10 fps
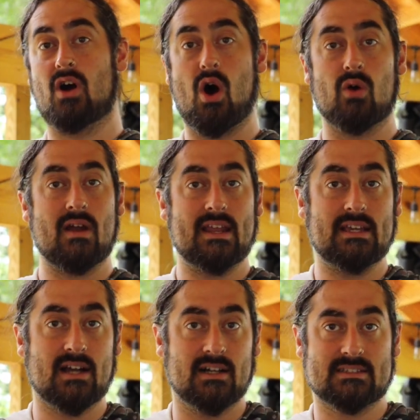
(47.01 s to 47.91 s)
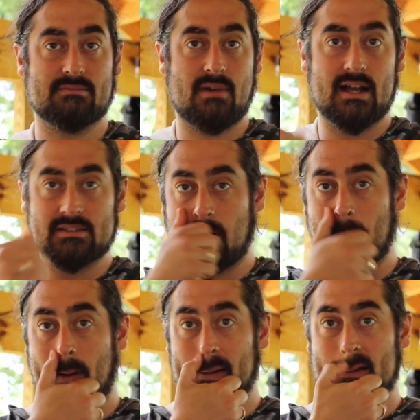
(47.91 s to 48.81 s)
already customized
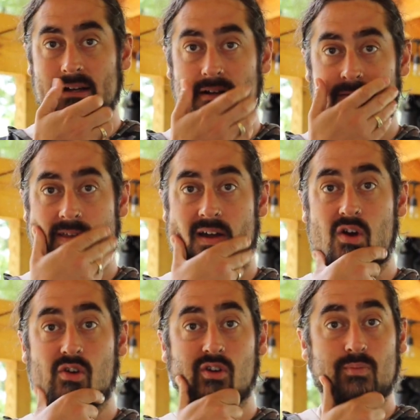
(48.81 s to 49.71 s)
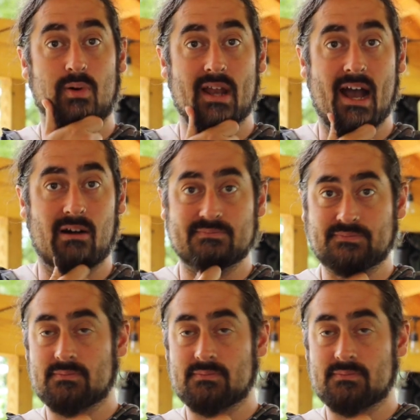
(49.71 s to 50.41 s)
harmonica that HOHNER has put out.